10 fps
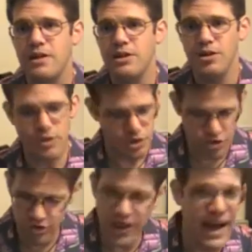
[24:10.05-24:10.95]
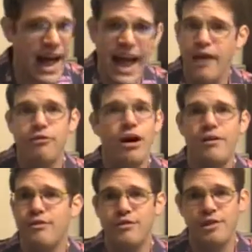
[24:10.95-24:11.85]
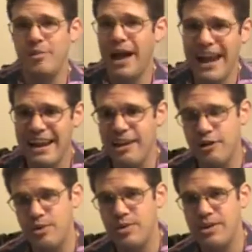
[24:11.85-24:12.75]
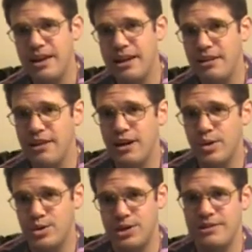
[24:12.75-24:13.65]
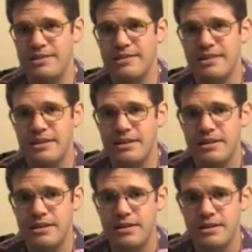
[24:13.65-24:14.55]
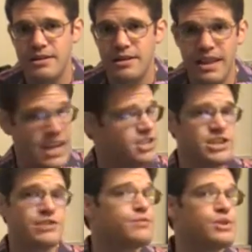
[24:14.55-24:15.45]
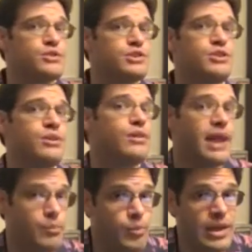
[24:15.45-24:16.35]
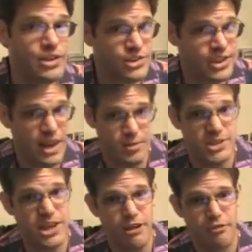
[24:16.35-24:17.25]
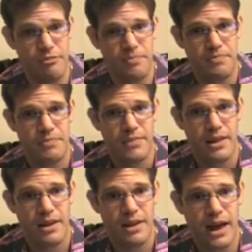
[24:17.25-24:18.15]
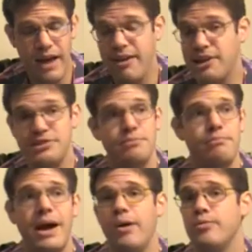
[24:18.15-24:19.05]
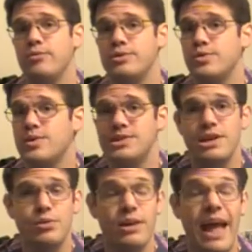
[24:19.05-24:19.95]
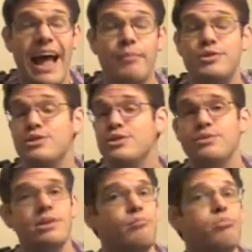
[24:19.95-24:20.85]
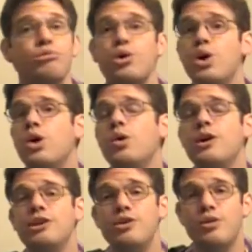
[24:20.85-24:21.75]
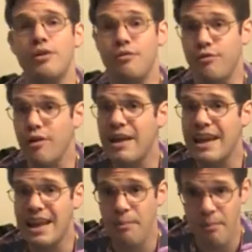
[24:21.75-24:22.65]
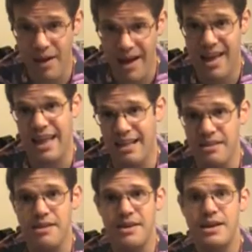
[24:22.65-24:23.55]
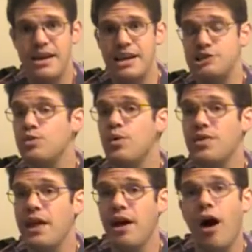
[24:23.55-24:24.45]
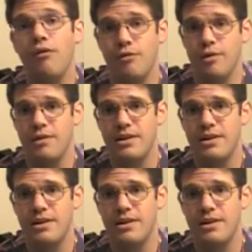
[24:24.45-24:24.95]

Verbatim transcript: You can dive off of your patio into the ocean. And that's just for those of you that like beach type stuff. I've got some mountain resorts that would absolutely blow your freaking mind as to what they offer